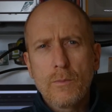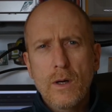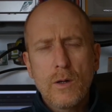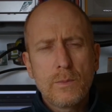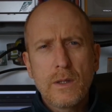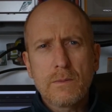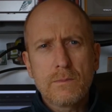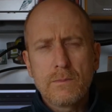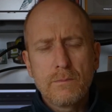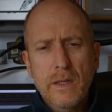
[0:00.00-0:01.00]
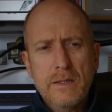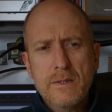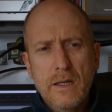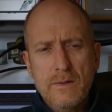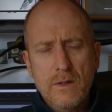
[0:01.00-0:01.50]
I hope that makes
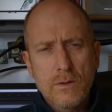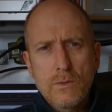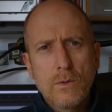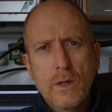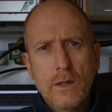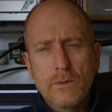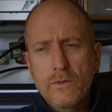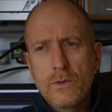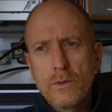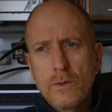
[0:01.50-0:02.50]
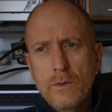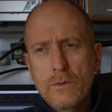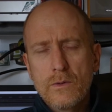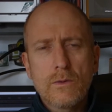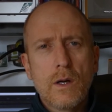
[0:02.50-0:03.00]
sense. I don't know how else to
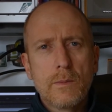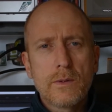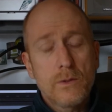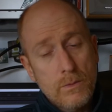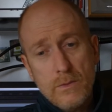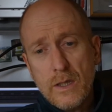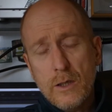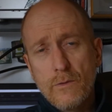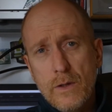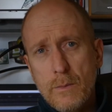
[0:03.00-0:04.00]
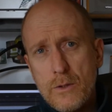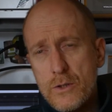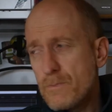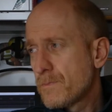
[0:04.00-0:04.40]
describe it, so thank you very much.